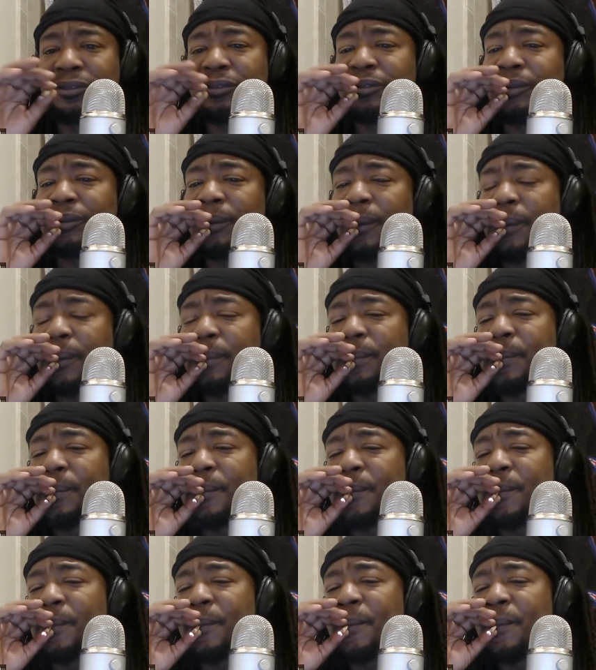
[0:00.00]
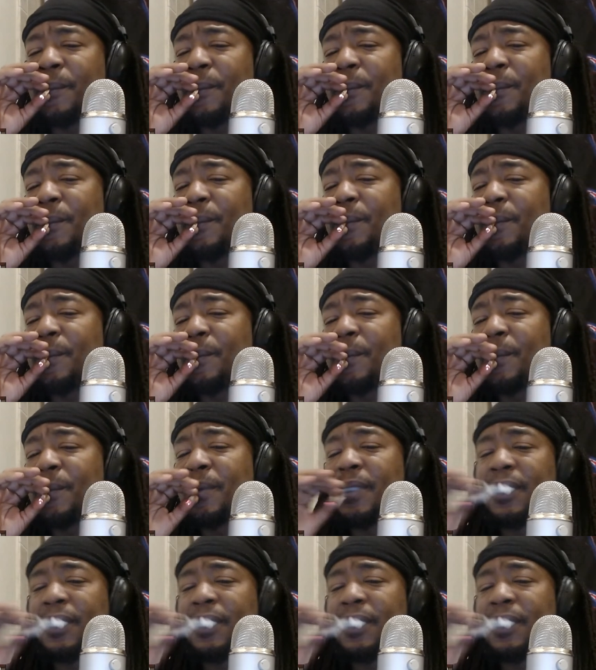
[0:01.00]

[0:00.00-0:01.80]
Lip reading: Nobody speaks.